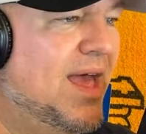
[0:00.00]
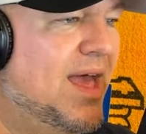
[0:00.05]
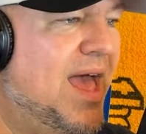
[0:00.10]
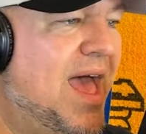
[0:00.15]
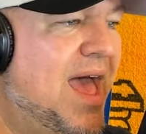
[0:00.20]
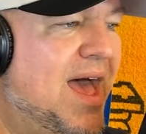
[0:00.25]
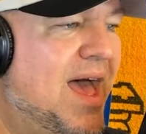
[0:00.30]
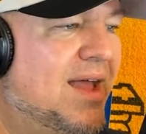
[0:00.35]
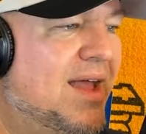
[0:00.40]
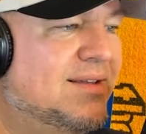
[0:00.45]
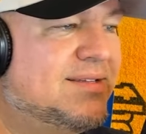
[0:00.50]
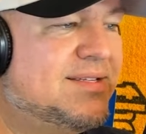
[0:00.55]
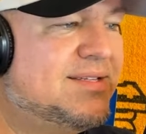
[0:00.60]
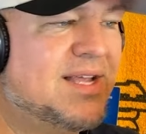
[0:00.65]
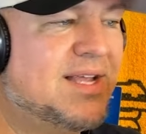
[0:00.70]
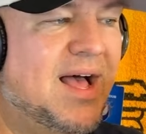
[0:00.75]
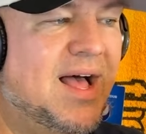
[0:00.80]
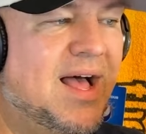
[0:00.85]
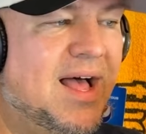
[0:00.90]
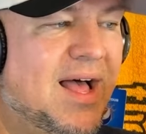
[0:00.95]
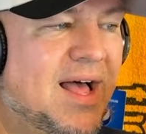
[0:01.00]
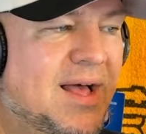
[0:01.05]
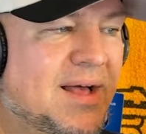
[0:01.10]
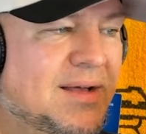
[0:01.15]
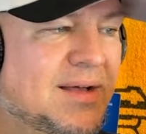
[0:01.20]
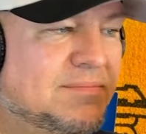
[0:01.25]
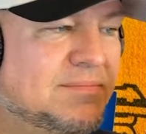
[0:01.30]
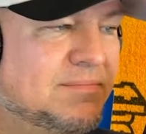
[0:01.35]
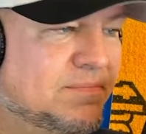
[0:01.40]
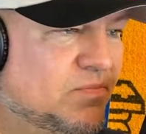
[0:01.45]
Yeah. And
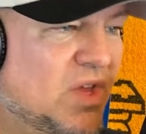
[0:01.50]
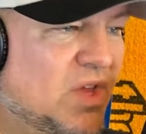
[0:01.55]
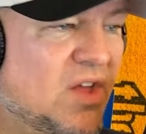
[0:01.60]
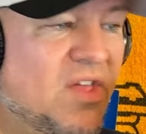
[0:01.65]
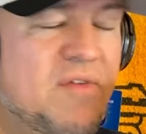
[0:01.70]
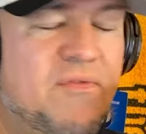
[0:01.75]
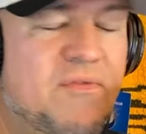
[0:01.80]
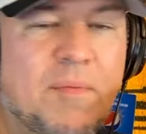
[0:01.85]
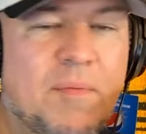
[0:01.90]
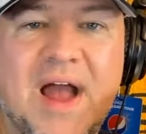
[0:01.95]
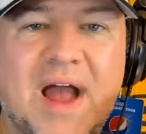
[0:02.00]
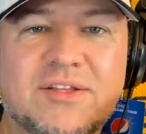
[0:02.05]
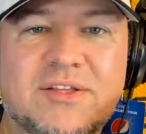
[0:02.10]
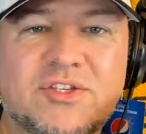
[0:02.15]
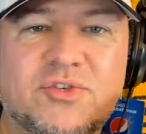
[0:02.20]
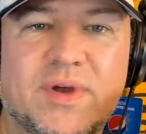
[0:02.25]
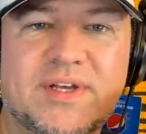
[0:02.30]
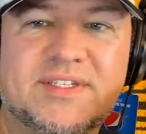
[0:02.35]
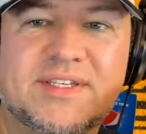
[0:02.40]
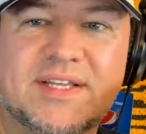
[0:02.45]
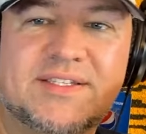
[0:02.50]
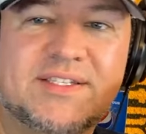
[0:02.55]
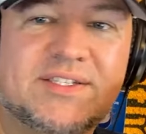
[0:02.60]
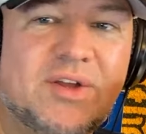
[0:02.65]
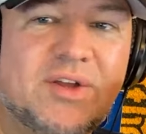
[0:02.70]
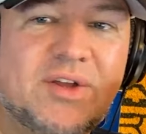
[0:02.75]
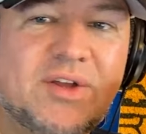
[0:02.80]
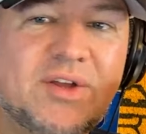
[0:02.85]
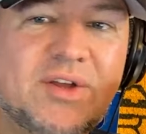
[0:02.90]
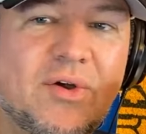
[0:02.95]
um, the Cleveland Browns, who I said
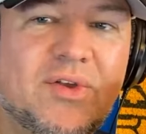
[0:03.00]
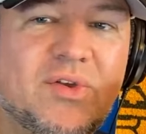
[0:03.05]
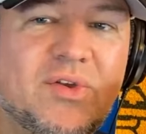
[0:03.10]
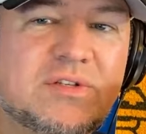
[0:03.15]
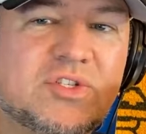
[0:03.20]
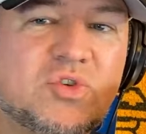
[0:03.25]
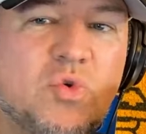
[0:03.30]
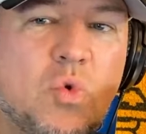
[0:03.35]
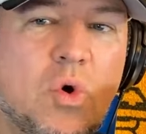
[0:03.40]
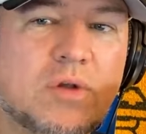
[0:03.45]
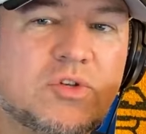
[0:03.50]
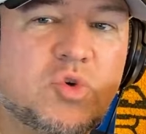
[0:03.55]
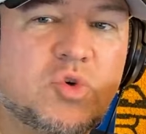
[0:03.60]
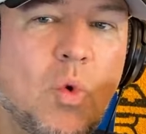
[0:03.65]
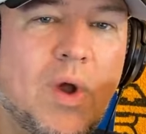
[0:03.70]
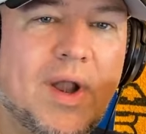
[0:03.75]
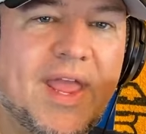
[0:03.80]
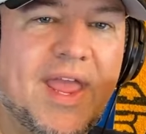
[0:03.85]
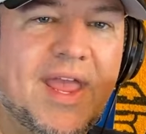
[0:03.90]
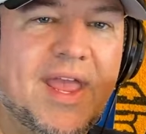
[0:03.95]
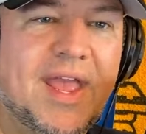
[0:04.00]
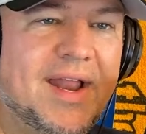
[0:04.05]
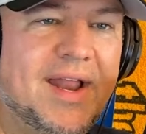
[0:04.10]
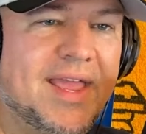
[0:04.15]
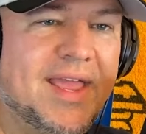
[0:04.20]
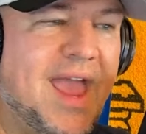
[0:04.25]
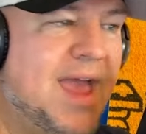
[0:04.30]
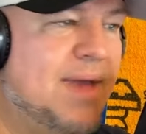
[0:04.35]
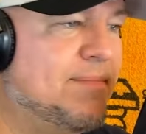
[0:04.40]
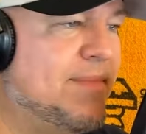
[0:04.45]
still couldn't score twenty in a
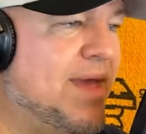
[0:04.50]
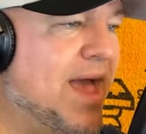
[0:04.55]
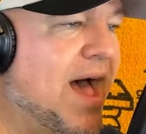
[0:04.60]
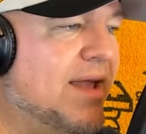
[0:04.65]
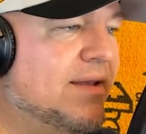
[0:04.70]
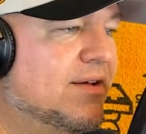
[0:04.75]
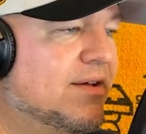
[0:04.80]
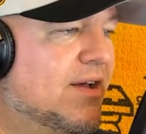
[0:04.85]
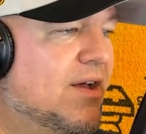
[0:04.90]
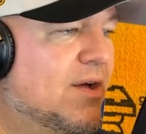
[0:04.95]
game yet